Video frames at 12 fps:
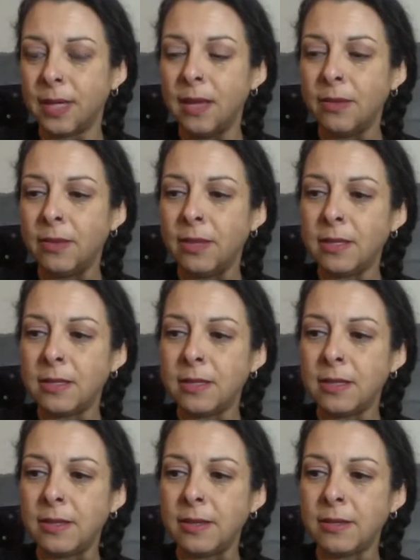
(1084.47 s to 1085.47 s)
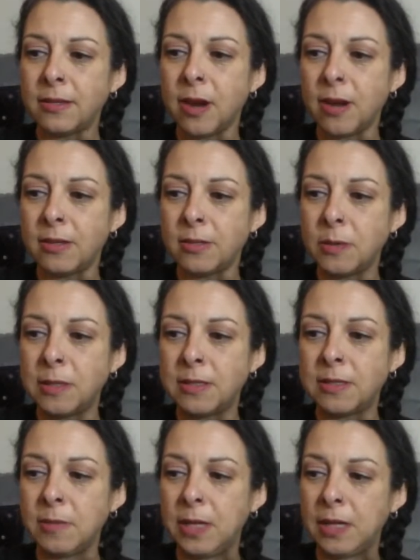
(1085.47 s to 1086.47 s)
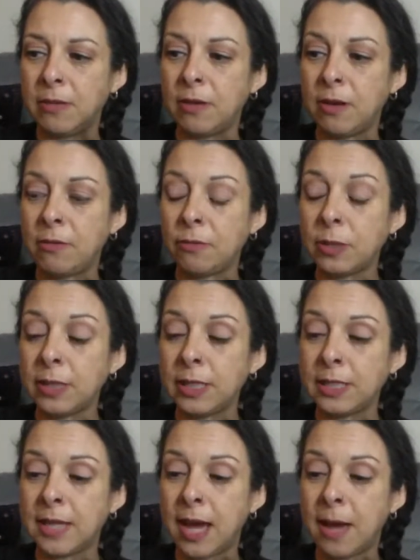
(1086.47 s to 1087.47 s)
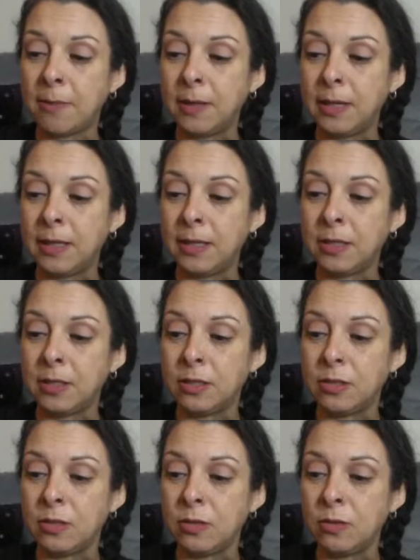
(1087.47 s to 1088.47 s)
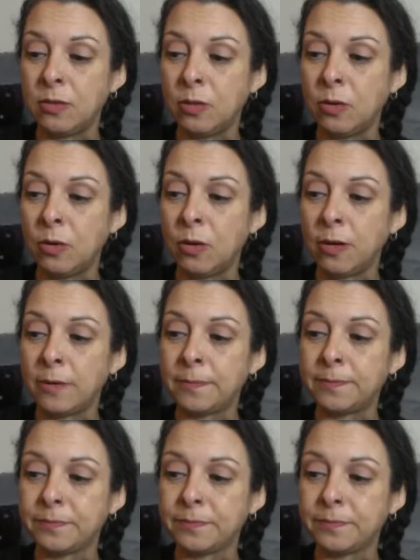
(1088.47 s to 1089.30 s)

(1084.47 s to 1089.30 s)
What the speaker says: This card speaks to me of really tapping into your